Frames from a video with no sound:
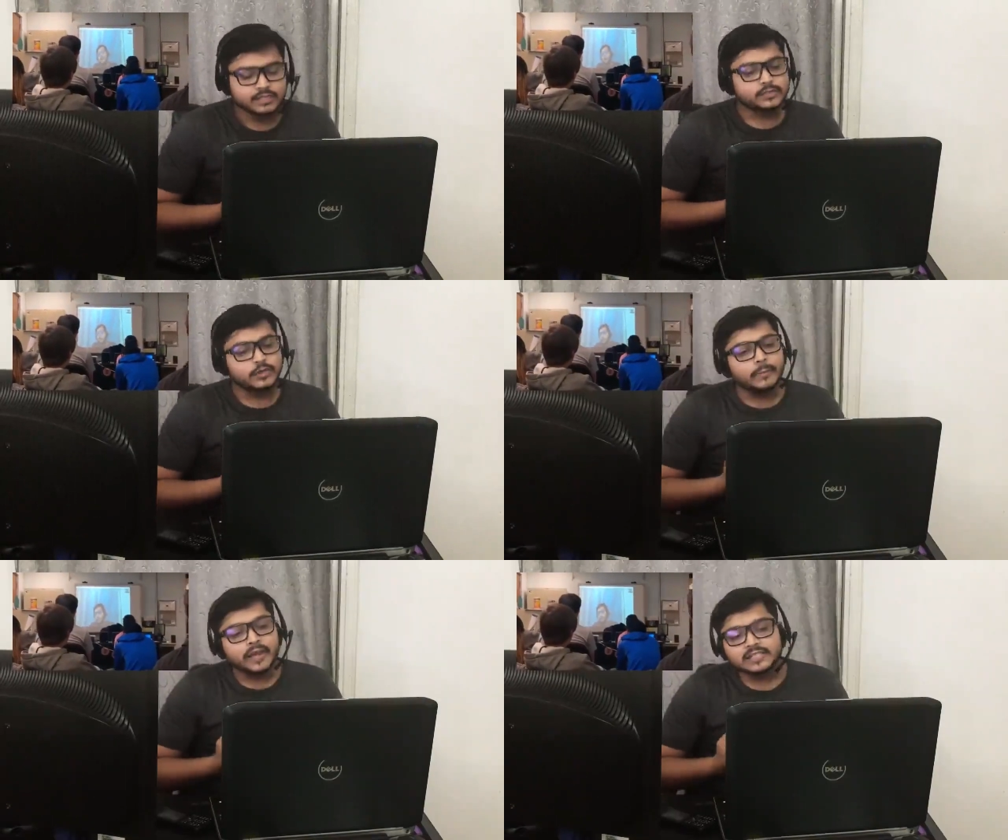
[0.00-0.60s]

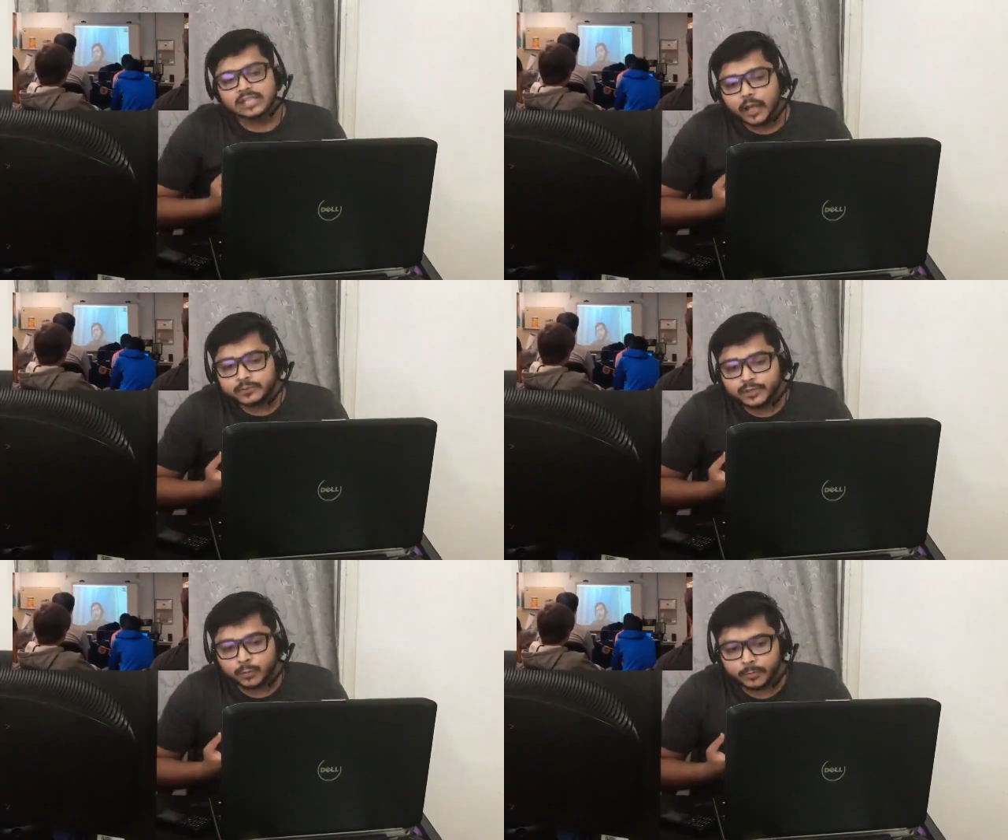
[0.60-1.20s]
So the best
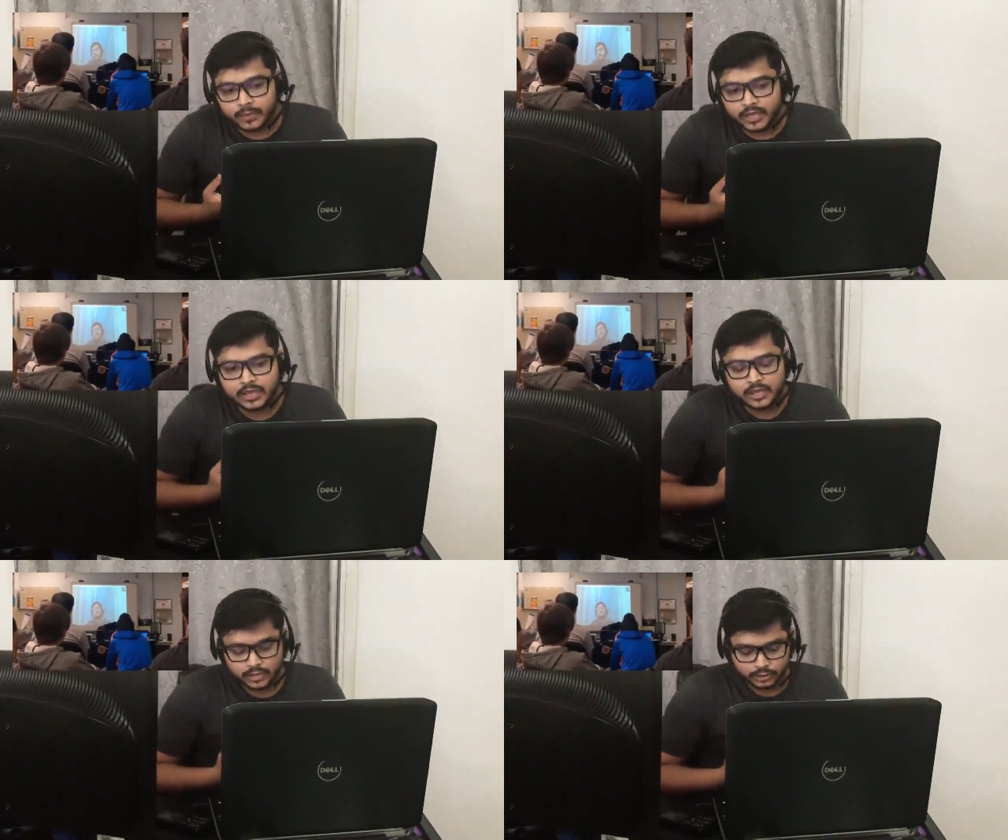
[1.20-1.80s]
option would
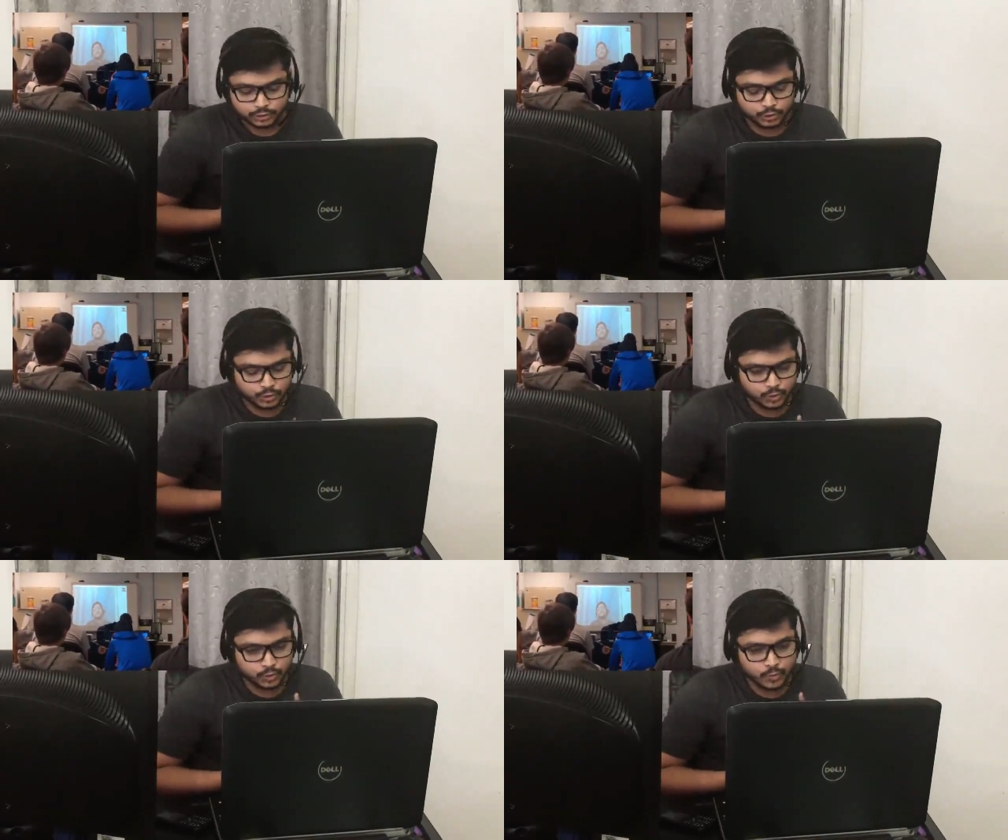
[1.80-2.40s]
be
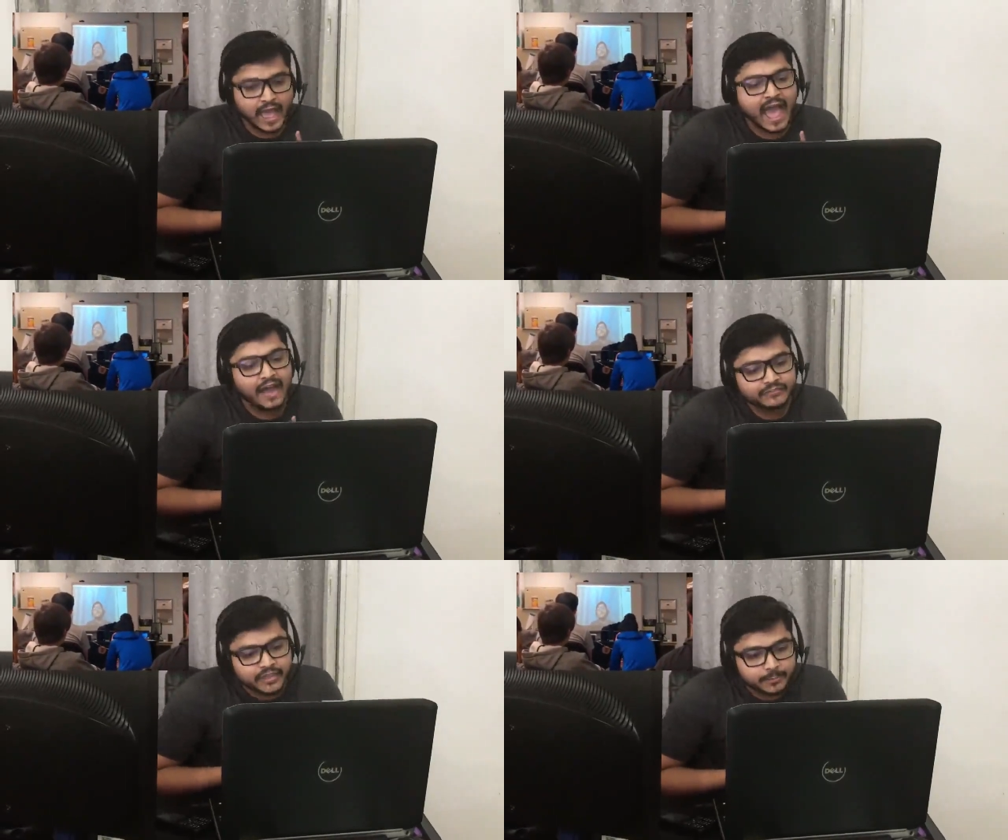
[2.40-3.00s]
to
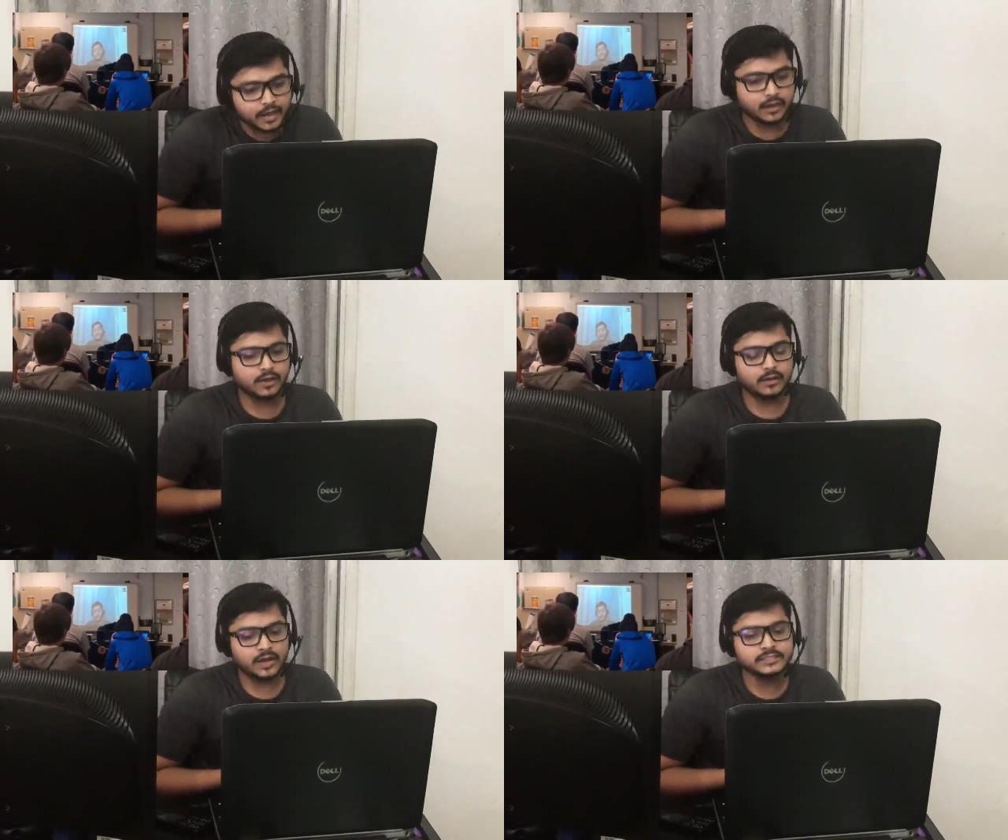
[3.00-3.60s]
have them
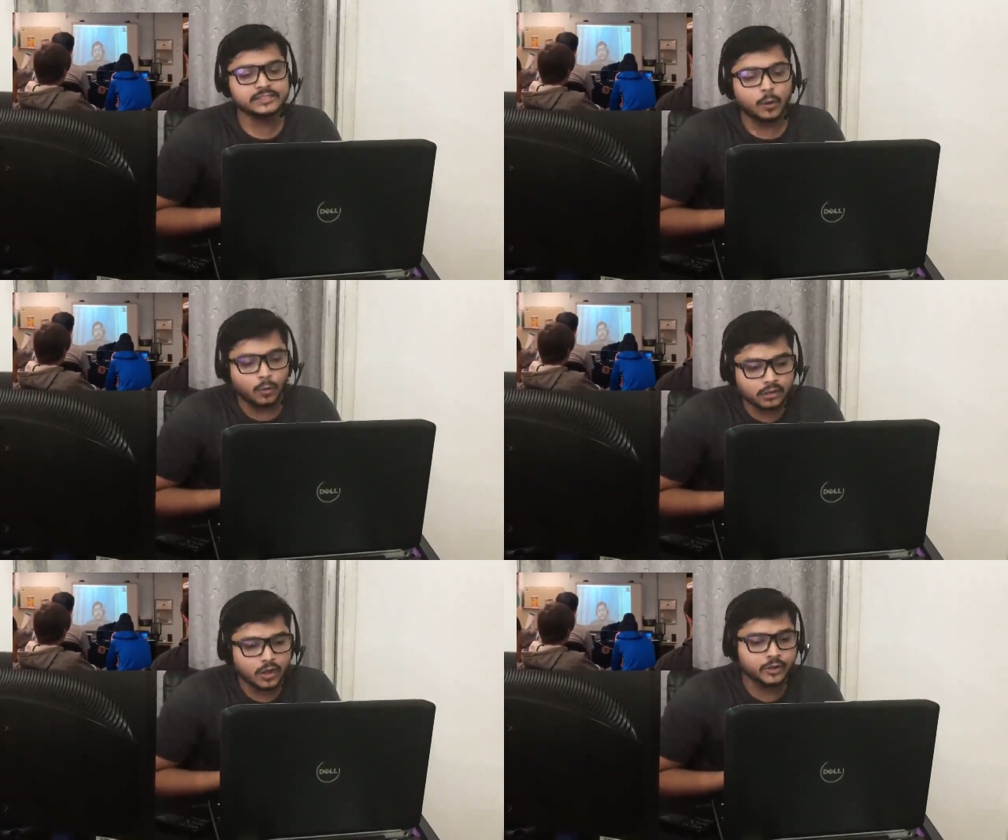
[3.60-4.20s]

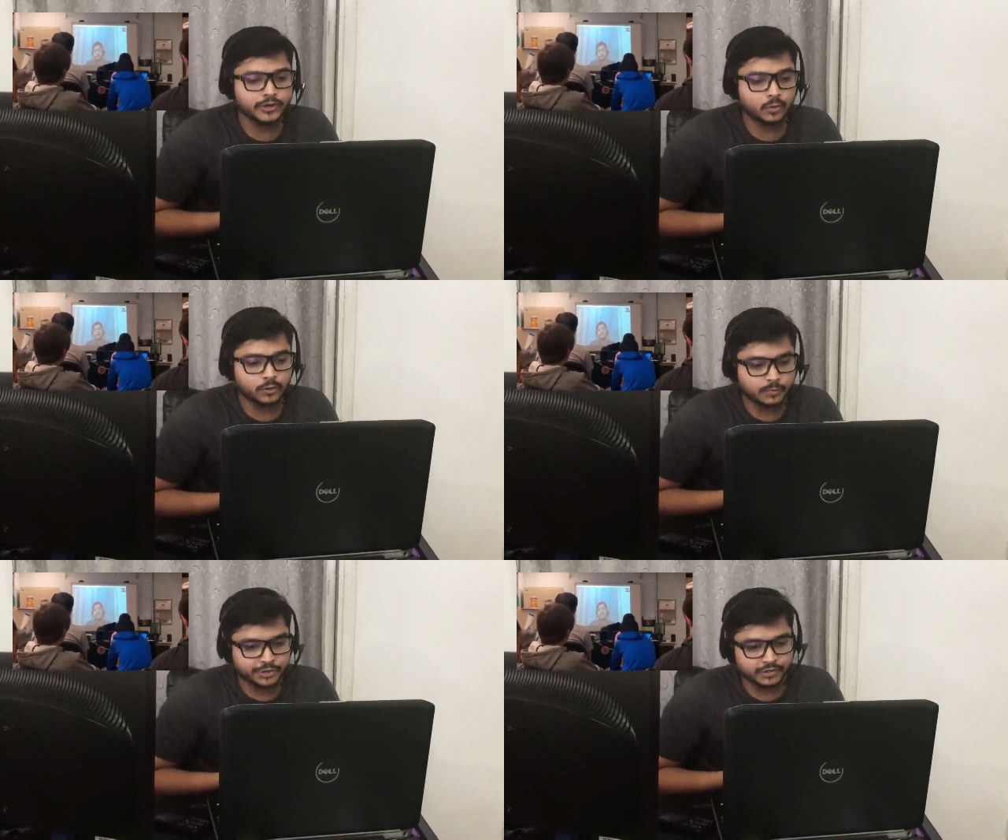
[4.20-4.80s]
sold on your
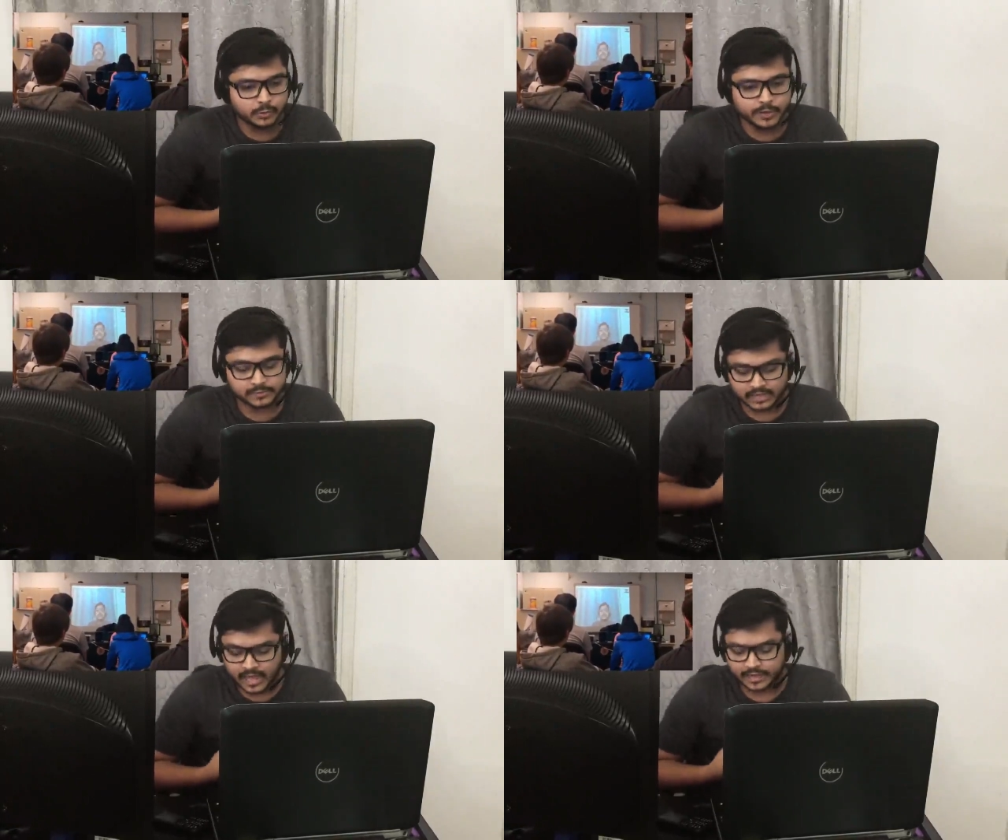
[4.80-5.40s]
own particular
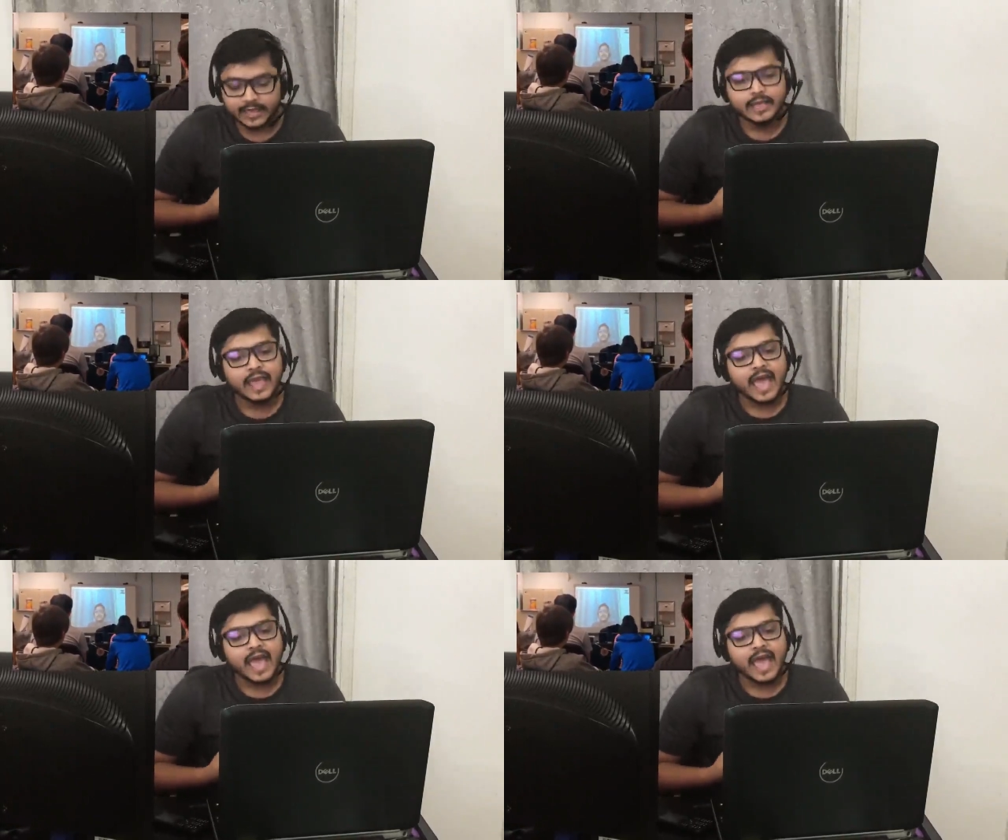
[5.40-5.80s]
website,